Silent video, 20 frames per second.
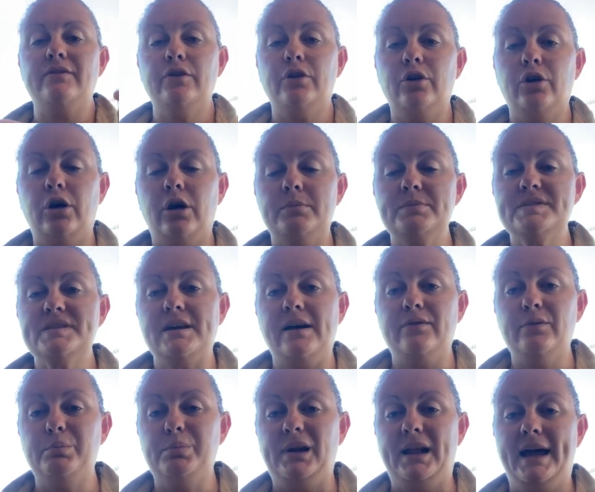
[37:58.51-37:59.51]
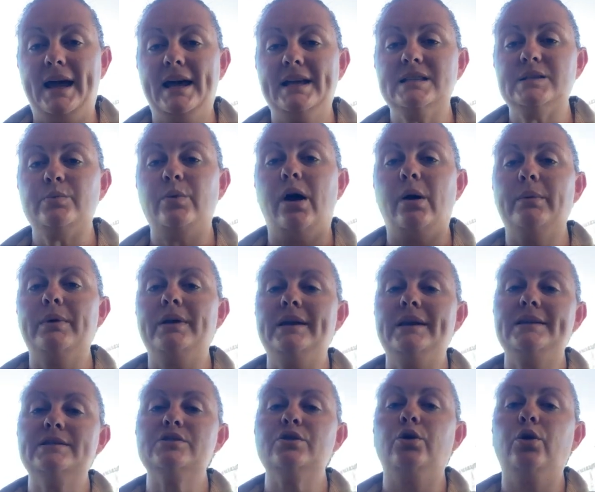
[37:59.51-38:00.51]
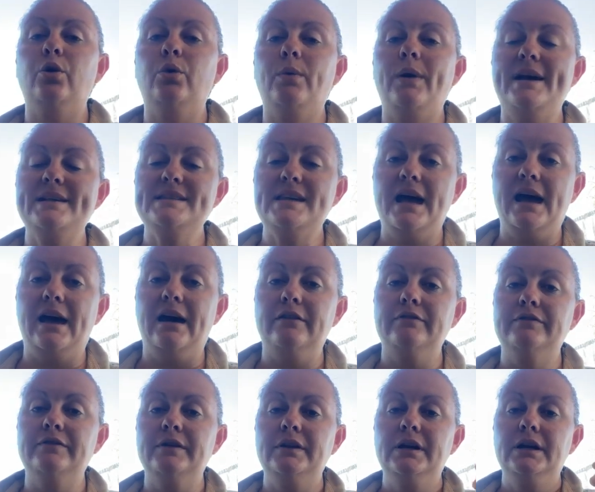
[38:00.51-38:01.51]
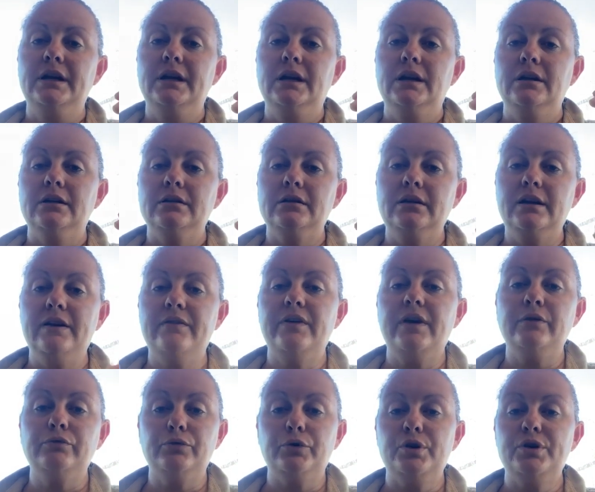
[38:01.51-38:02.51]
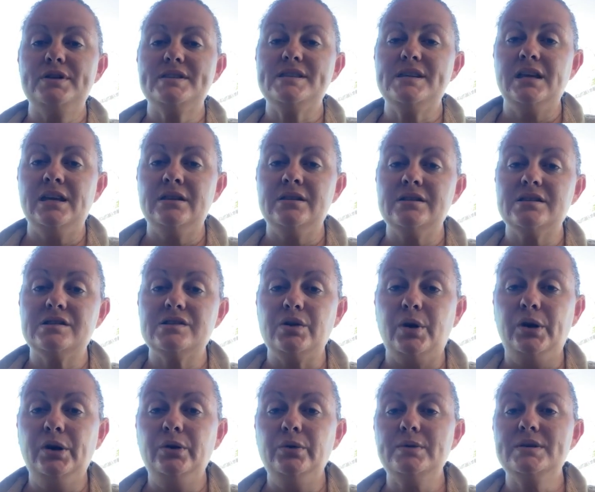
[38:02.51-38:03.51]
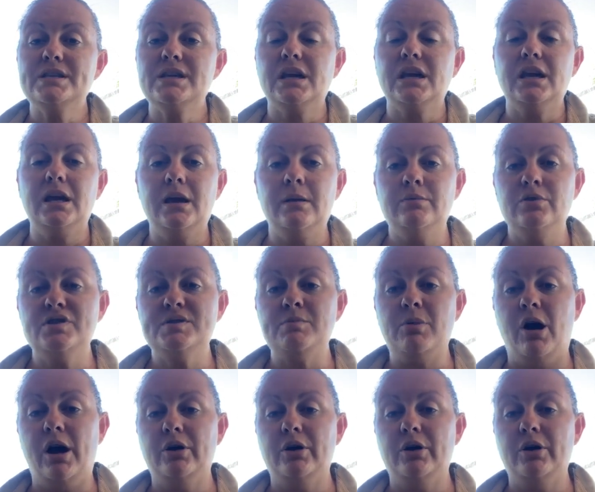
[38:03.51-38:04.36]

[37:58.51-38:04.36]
cover crops, cover plants, why we need to always have living roots in the soil to keep those